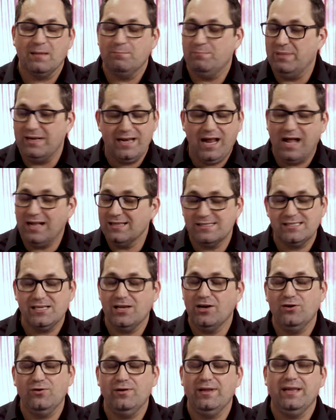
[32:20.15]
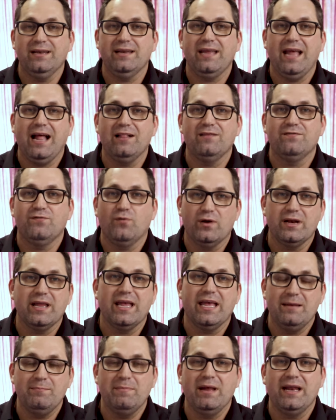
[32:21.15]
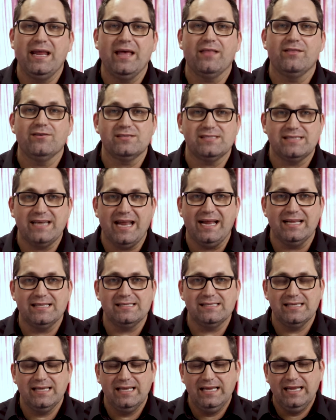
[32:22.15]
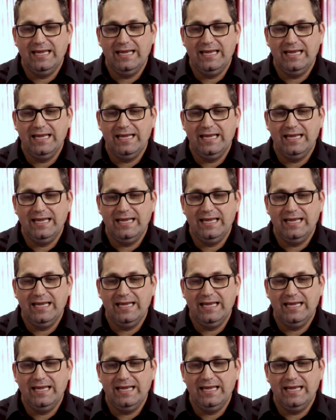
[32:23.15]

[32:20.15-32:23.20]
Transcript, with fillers: but not so in California and many other states.